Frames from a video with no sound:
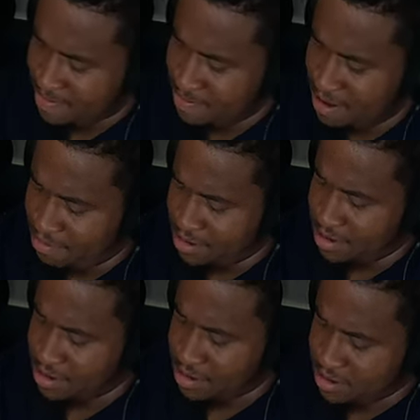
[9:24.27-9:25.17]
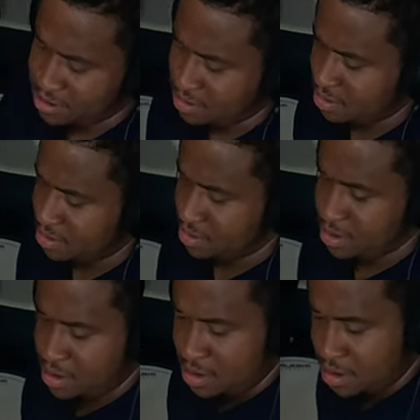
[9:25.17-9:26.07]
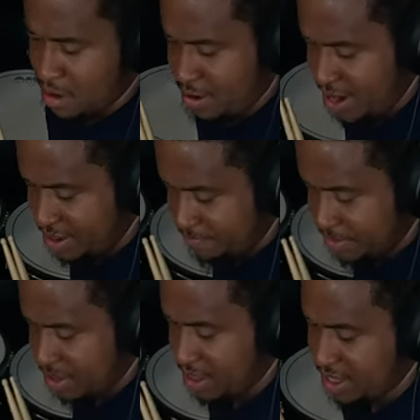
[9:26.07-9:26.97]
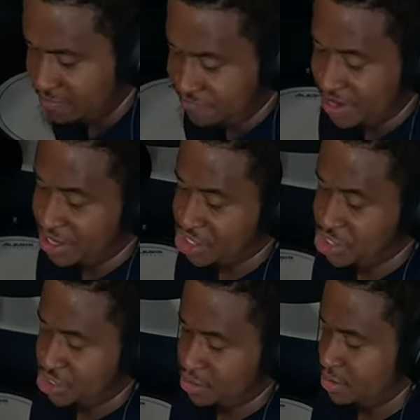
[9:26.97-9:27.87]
That one. All right, and hit finish.